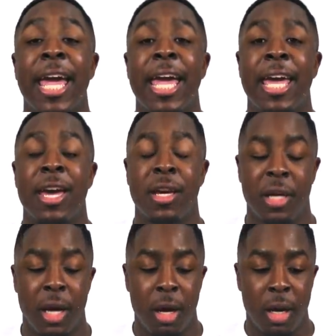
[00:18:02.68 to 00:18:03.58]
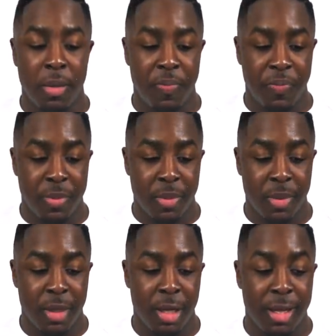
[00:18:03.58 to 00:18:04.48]
and um,
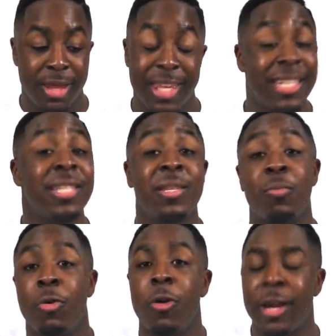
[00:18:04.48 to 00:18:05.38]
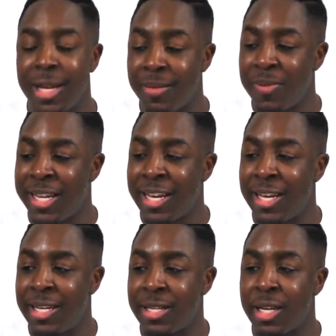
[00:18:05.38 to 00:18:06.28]
this is important
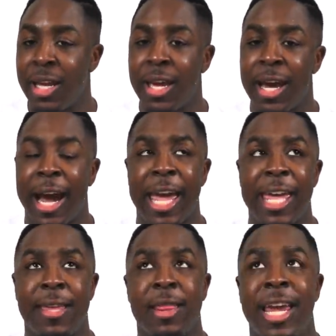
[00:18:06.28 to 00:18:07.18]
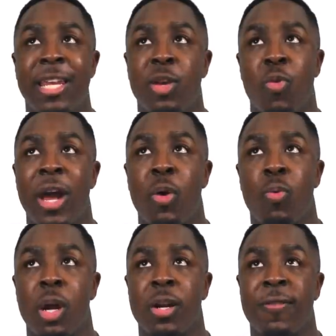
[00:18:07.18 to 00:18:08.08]
because it laid the
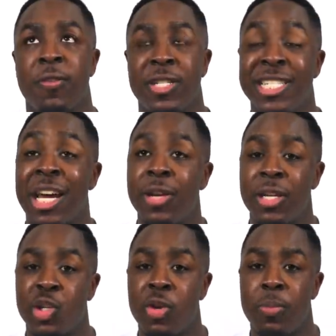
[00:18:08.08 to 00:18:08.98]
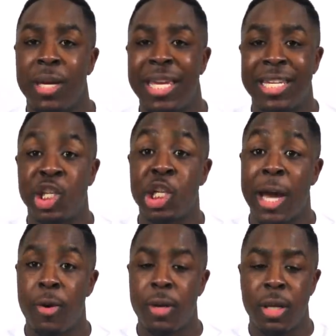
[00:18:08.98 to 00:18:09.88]
groundwork for sounding the trumpet and the
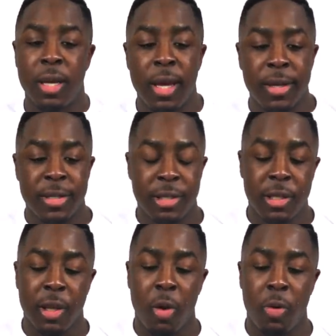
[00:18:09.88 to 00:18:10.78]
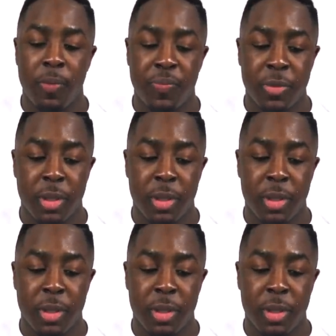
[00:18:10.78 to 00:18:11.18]
shout so